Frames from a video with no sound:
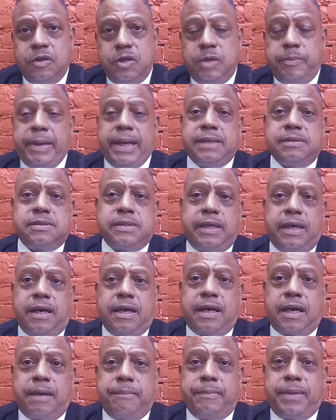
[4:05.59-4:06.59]
You might say,
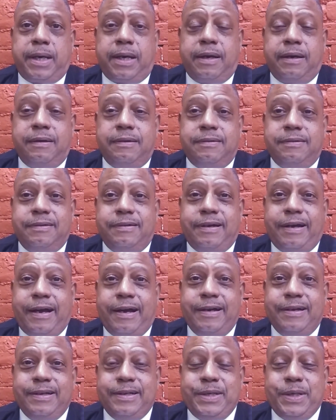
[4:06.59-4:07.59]
I got my,
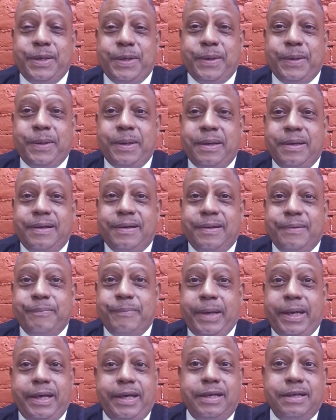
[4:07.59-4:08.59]
you know,
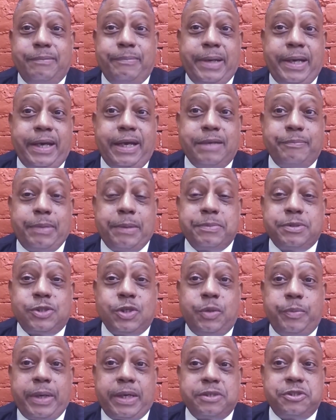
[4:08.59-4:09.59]
my head up my ass, but I'm
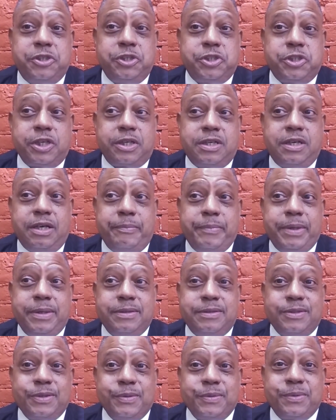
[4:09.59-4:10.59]
sober. I can see shit coming.
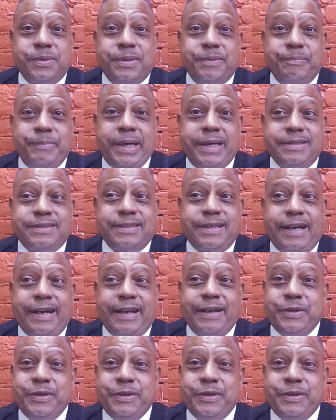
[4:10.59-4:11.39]
So nice guy.